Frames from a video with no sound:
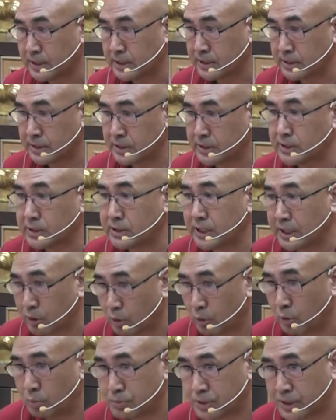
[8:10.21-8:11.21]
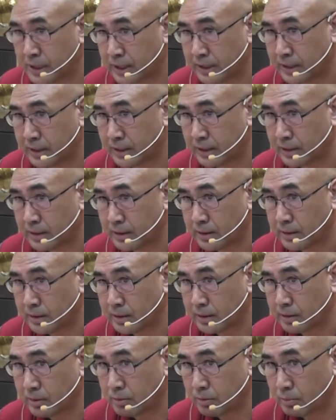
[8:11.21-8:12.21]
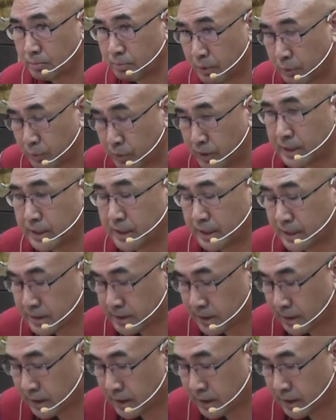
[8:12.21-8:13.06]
this is that object. Between there is